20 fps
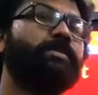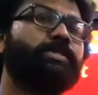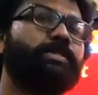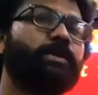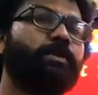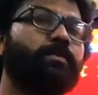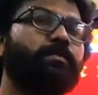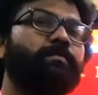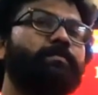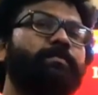
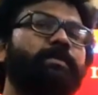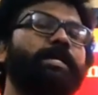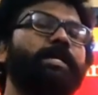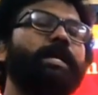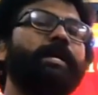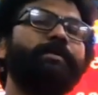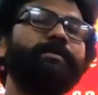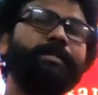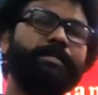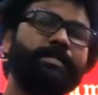So,
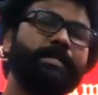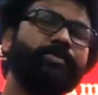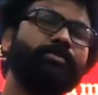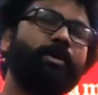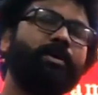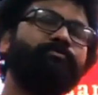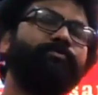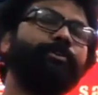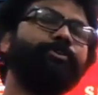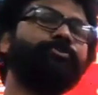this is
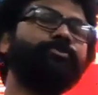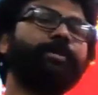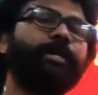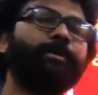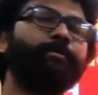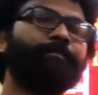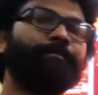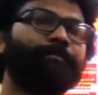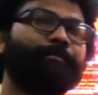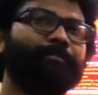all for
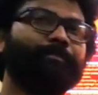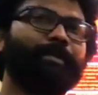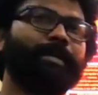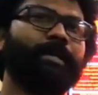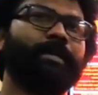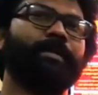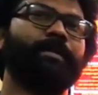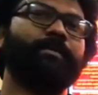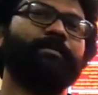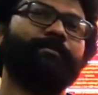today.
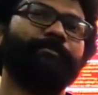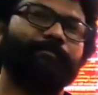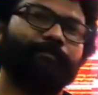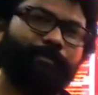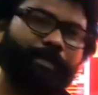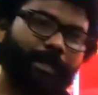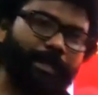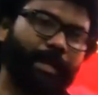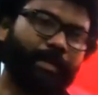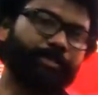
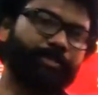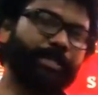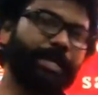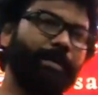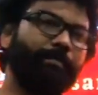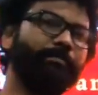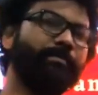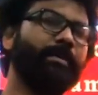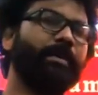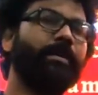The next
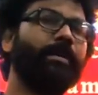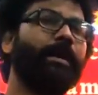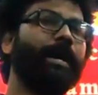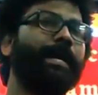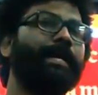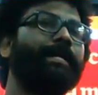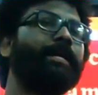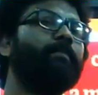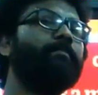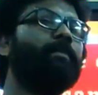time
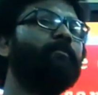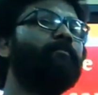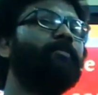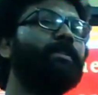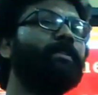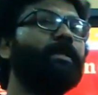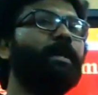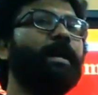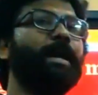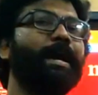I'll come up
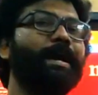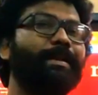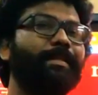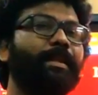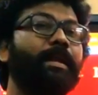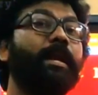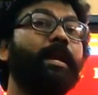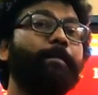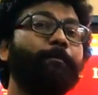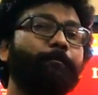with
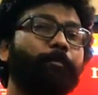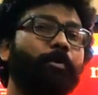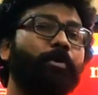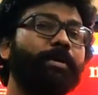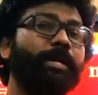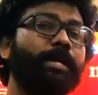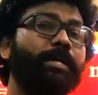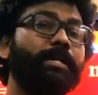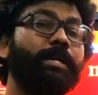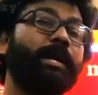another
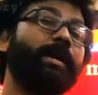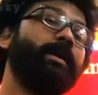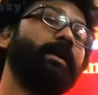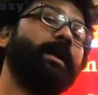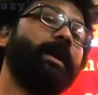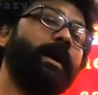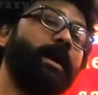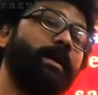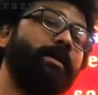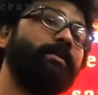important
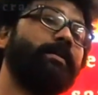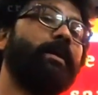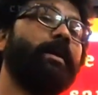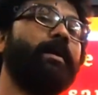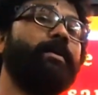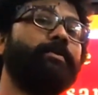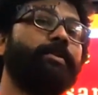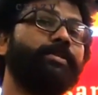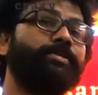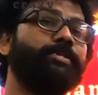and
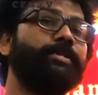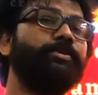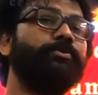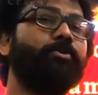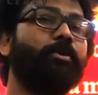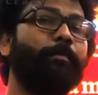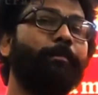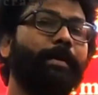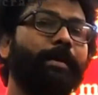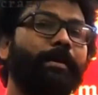interesting
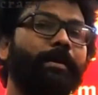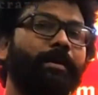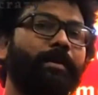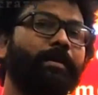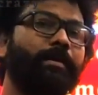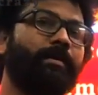topic.